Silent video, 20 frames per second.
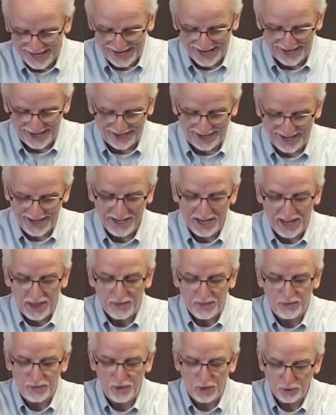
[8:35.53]
All right,
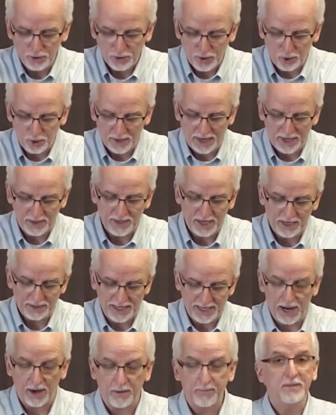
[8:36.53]
those go right there.
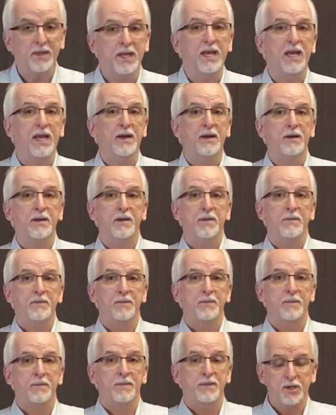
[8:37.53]
Now,
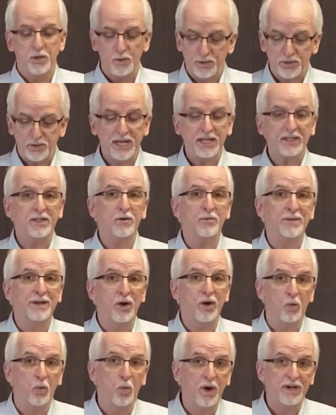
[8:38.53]
you would think there would be
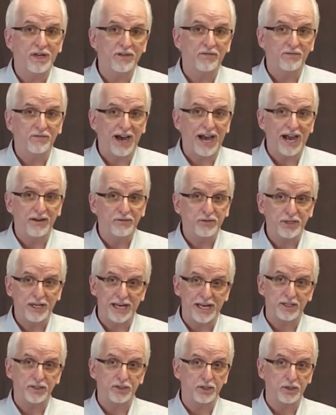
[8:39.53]
a 1 in 5
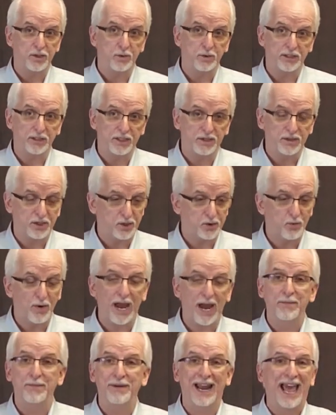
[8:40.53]
chance that you would get this
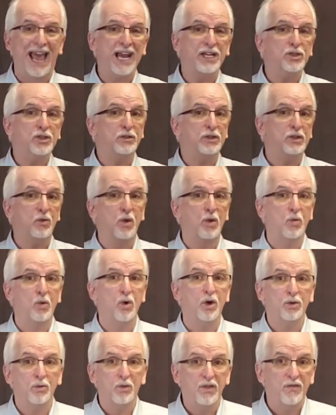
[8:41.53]
right, but actually we're
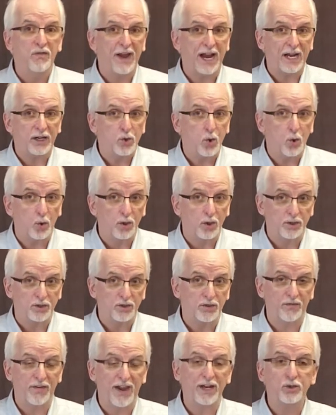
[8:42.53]
working with
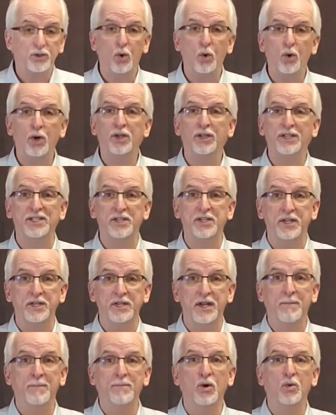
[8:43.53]
factorials. Factorial is a
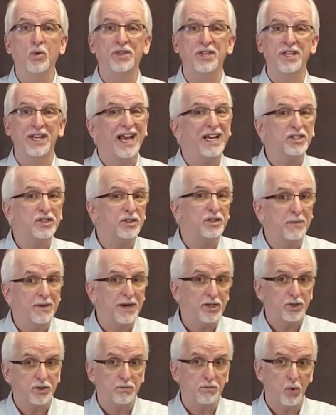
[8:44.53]
number with an
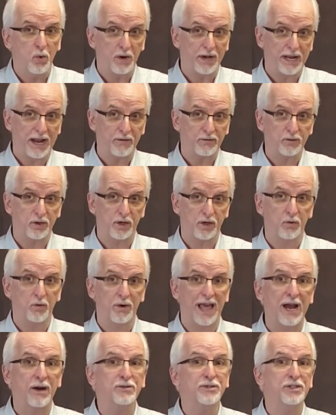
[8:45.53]
exclamation point after it. And when
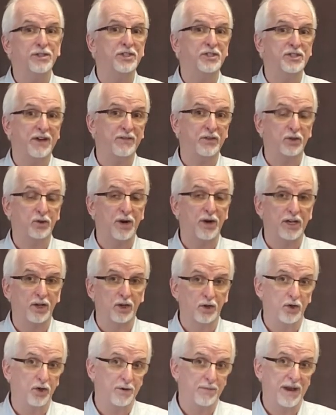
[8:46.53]
I was in the 7th grade and
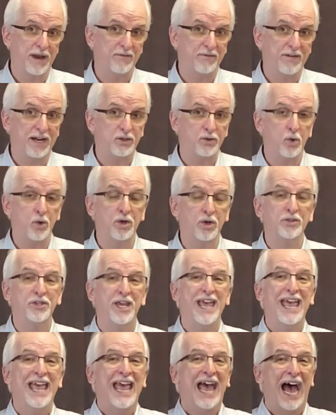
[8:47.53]
learned about factorials,
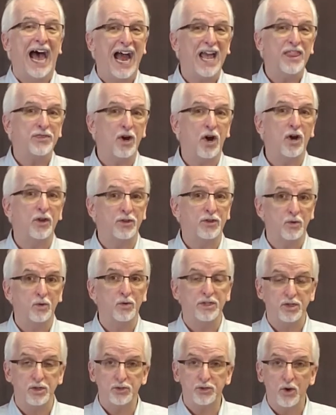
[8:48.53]
I thought that
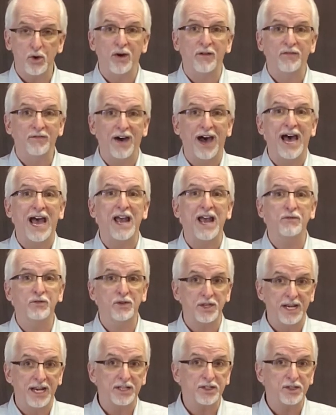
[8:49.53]
when you saw a 5 with
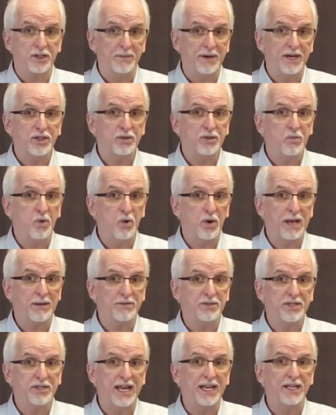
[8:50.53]
an exclamation point out
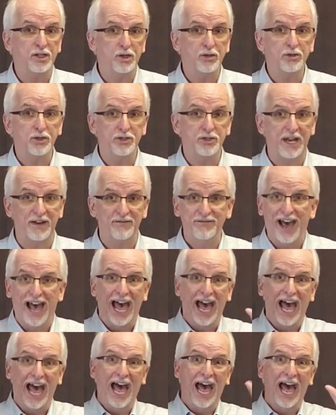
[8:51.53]
beside it, you just say
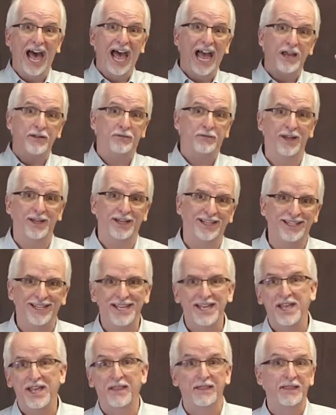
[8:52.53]
5!
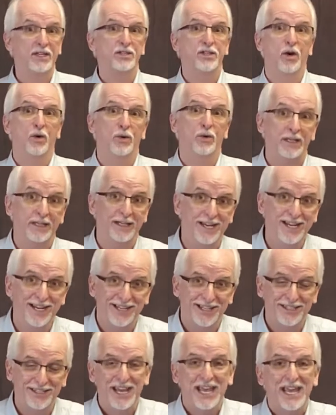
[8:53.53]
That's not what it
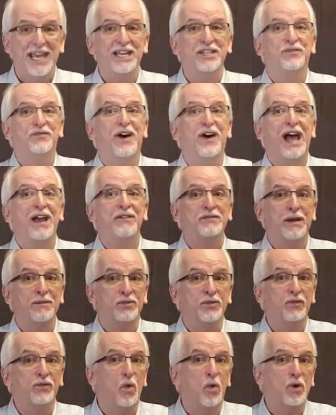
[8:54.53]
is. It's 5
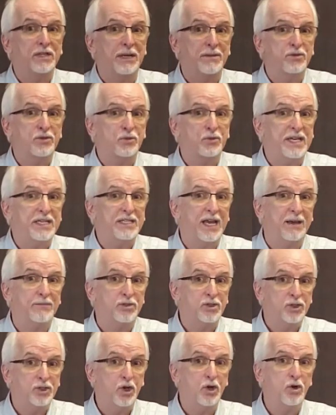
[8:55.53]
times 4 times 3
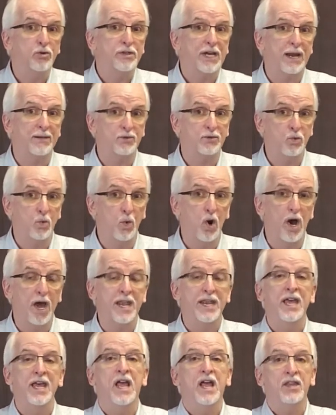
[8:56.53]
times 2 times
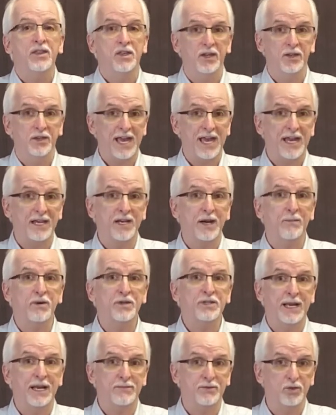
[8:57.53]
1. That number
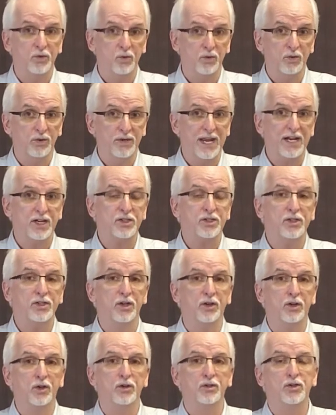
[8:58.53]
times the next
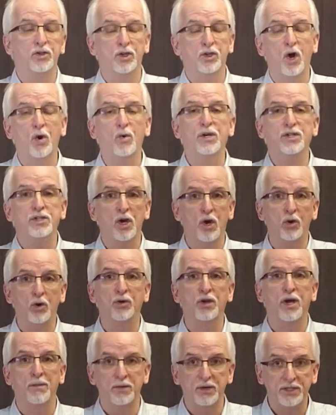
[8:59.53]
lowest whole
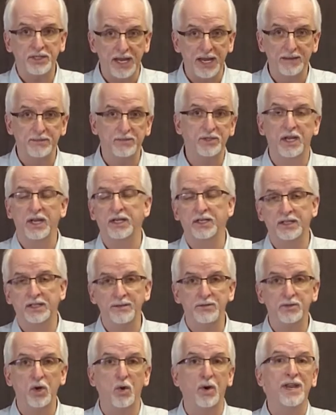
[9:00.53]
number times, and it
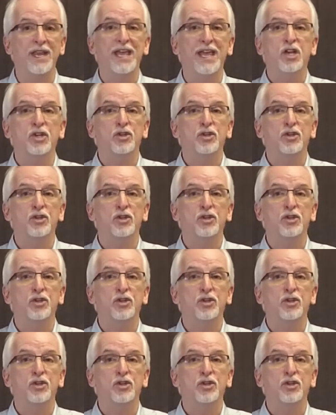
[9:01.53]
keeps going.